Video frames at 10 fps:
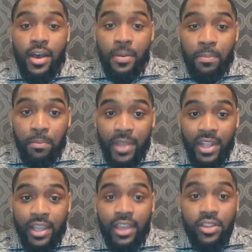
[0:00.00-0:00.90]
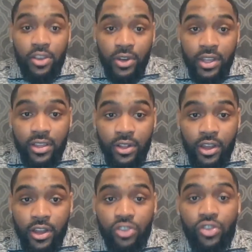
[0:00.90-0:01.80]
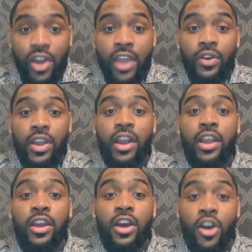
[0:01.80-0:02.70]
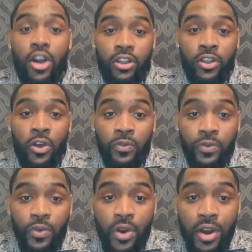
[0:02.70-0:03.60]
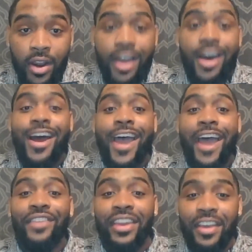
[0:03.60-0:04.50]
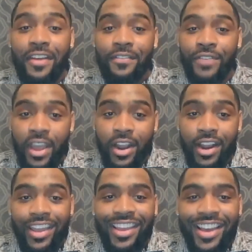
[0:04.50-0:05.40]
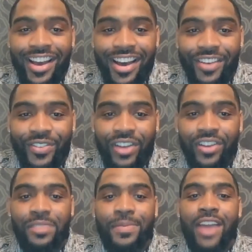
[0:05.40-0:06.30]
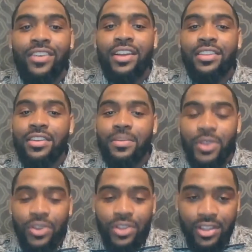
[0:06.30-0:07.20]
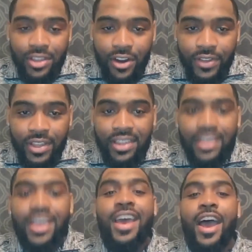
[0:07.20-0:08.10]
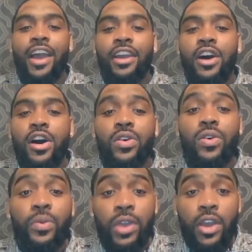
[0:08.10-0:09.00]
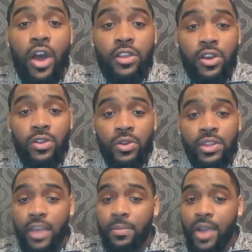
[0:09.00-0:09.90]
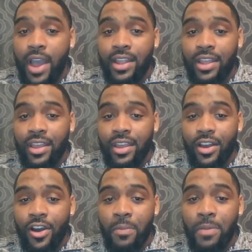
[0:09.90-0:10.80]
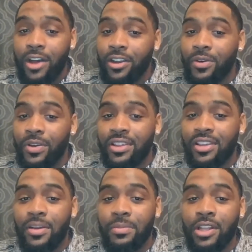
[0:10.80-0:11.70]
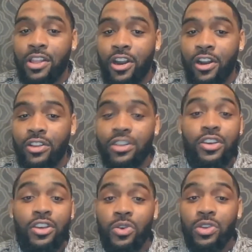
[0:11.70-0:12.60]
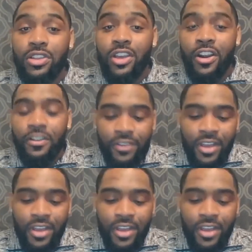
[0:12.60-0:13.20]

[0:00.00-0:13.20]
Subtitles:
many students in the Triangle area are known for having very rigorous backgrounds in community service, at Concord, we also do take pride in it. Our motto is come to learn, go to serve.